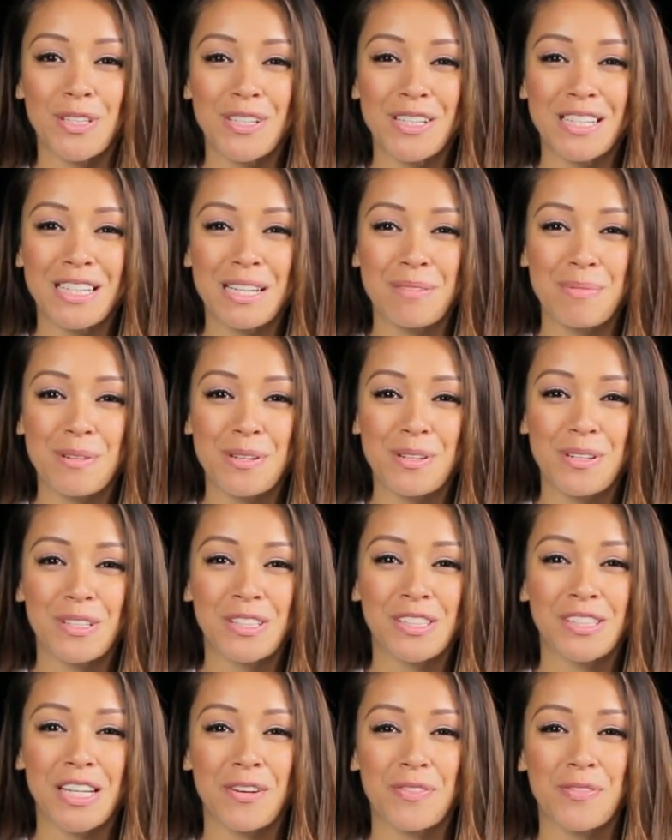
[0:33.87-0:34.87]
to your
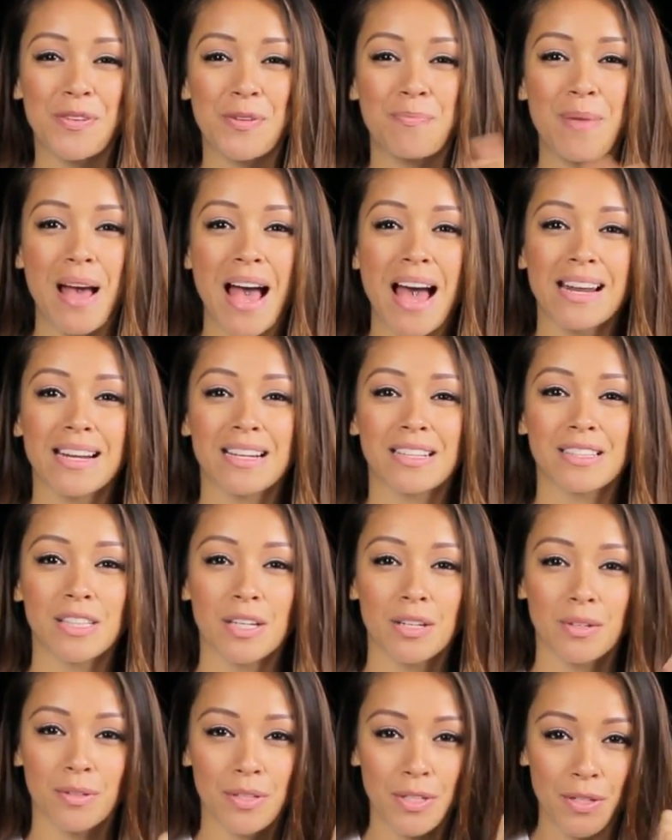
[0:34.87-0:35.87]
typical styrofoam padding.
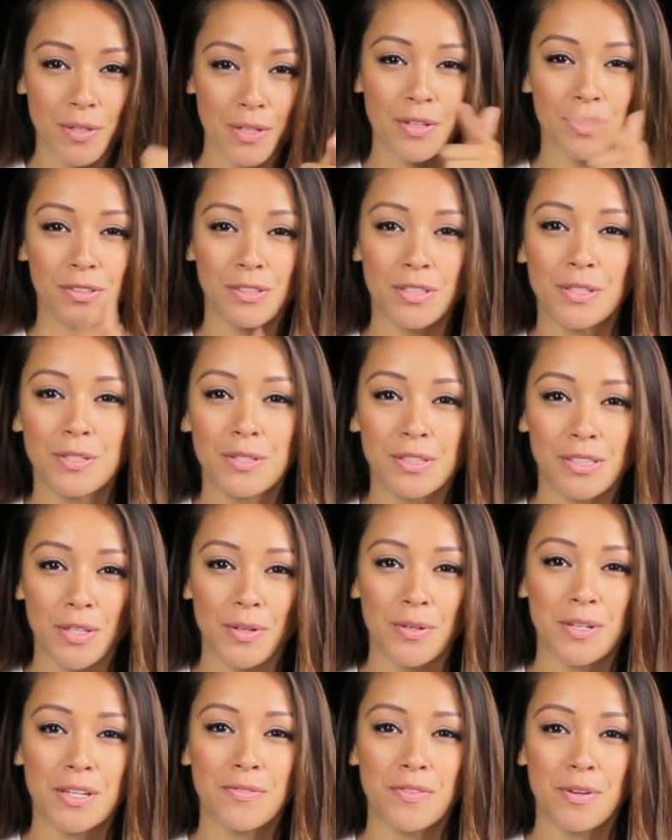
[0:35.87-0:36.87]
So kudos to you,
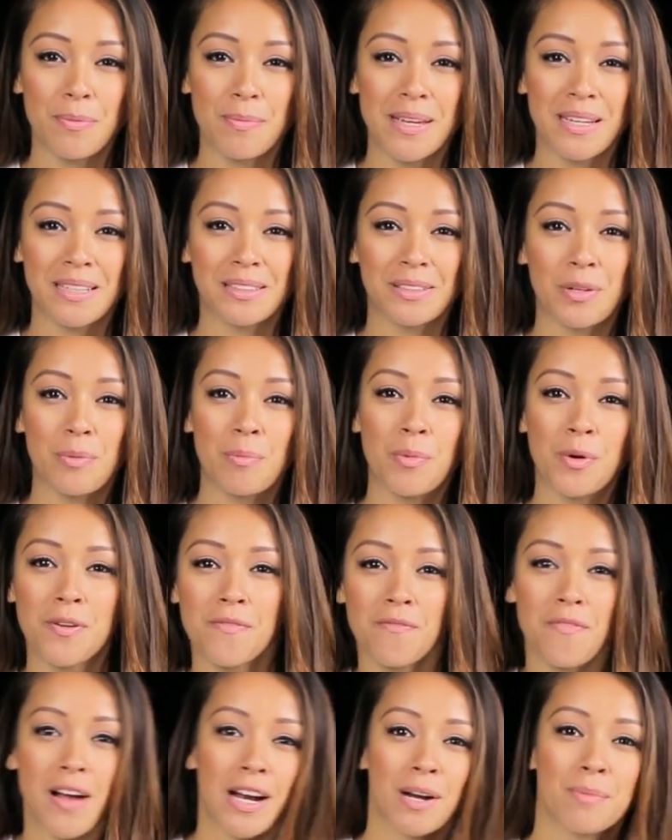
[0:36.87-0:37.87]
Sony, for being a little more
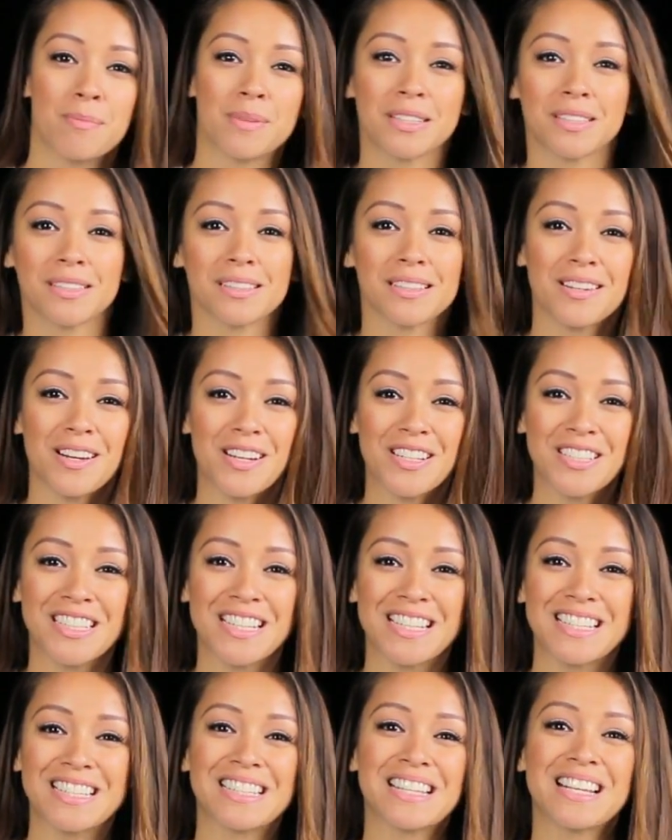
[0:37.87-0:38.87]
environmentally
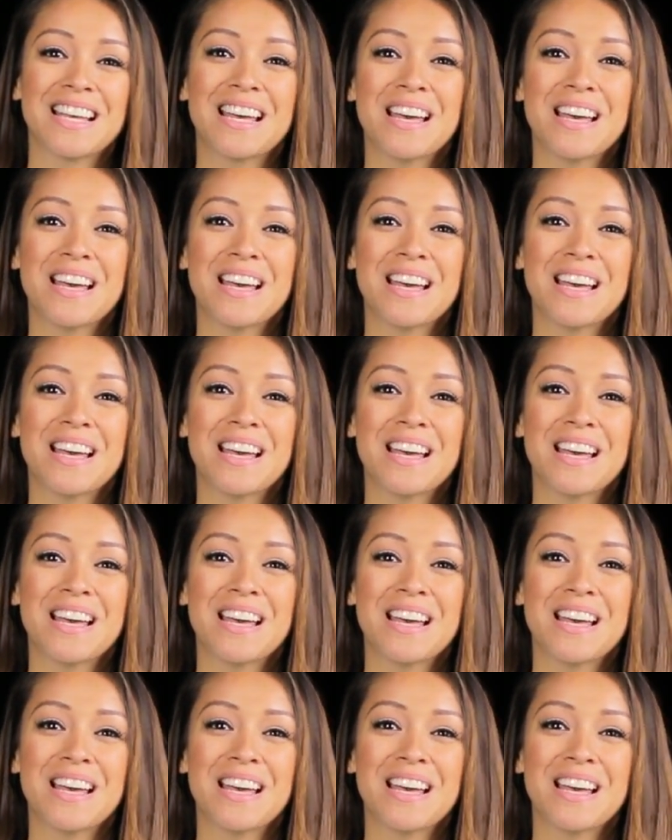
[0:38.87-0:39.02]
conscious.